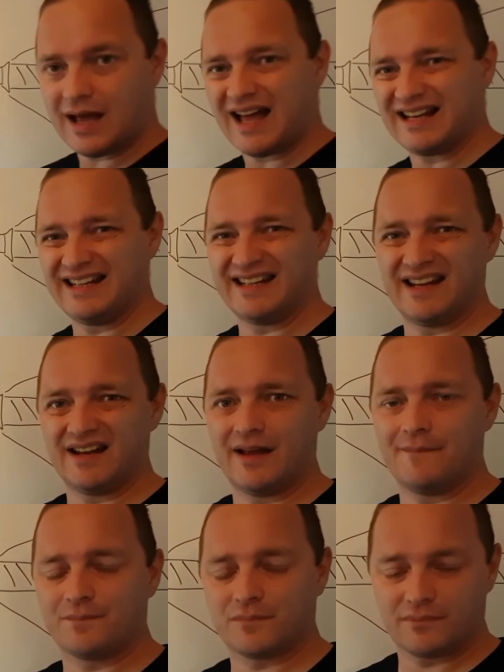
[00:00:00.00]
LED in
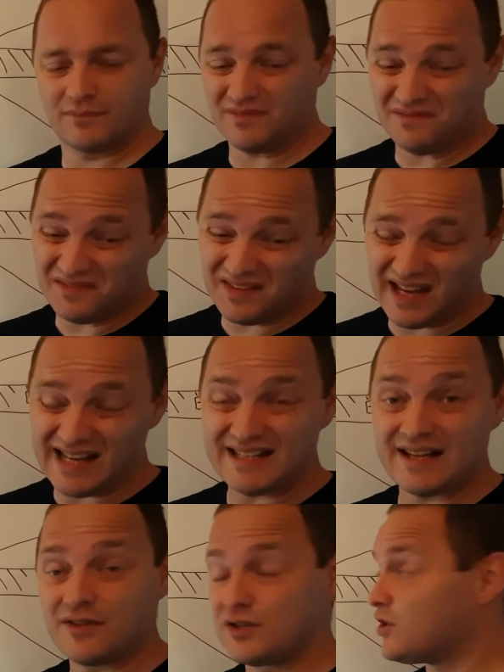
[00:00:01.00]
it. It
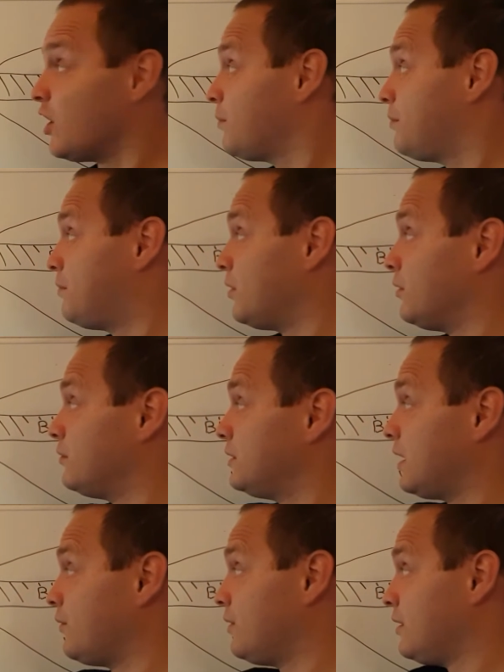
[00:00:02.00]
did the job, but you
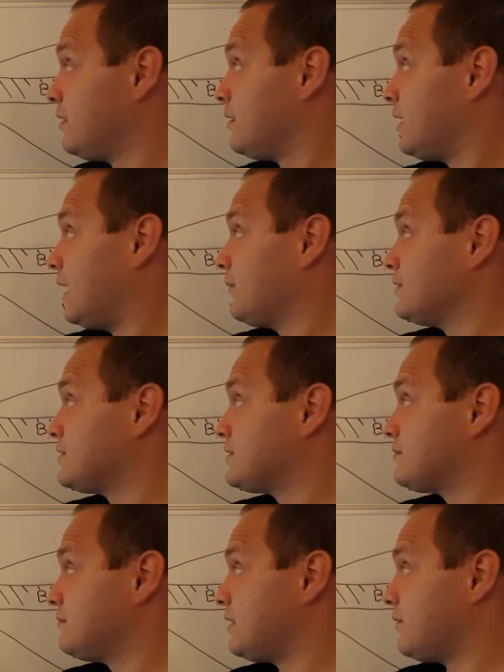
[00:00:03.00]
know I
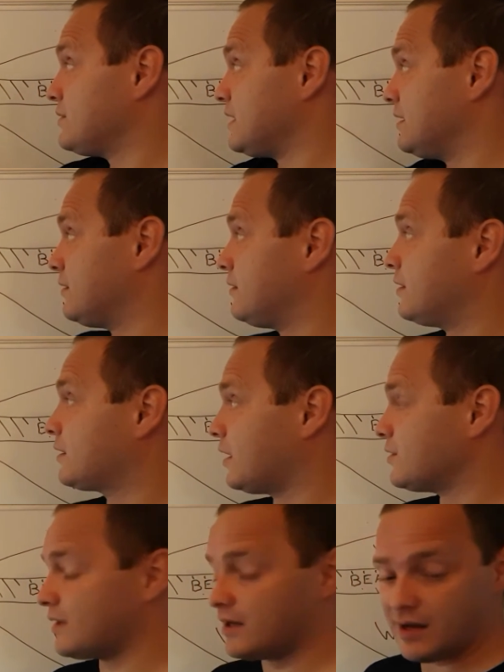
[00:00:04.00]
was I was in the
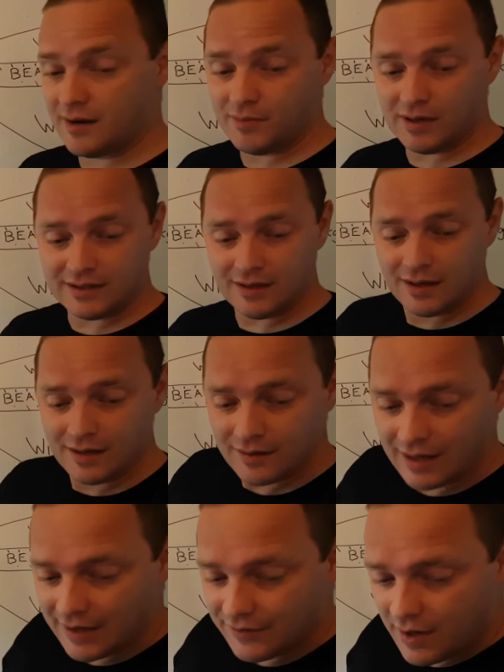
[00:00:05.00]
close range there, but it
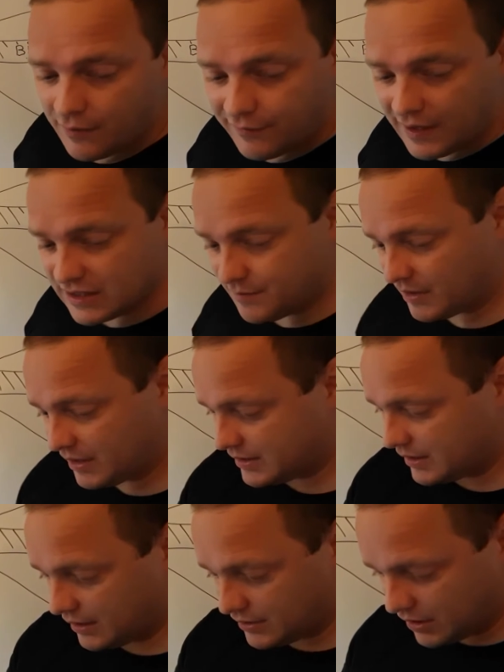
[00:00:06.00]
had no
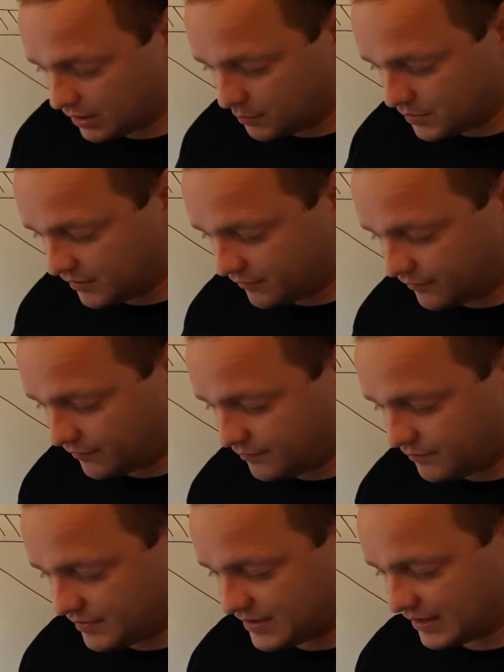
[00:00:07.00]
flexibility in terms of
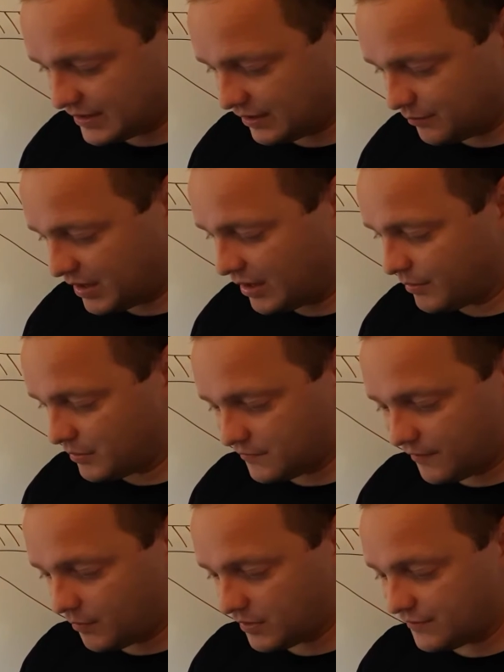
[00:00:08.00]
setting beam. It was
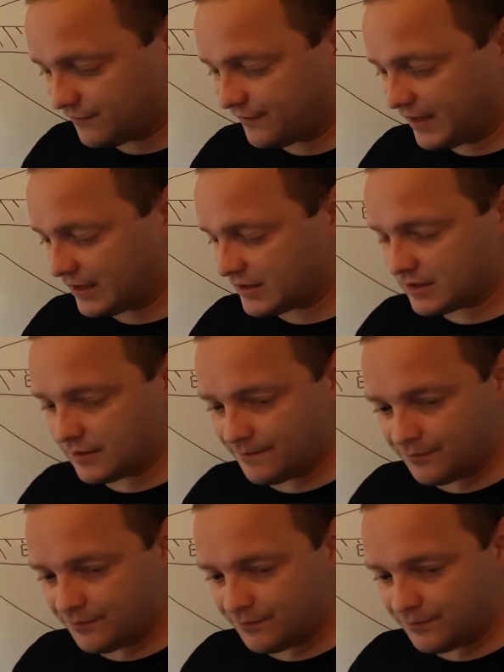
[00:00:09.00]
very much fixed,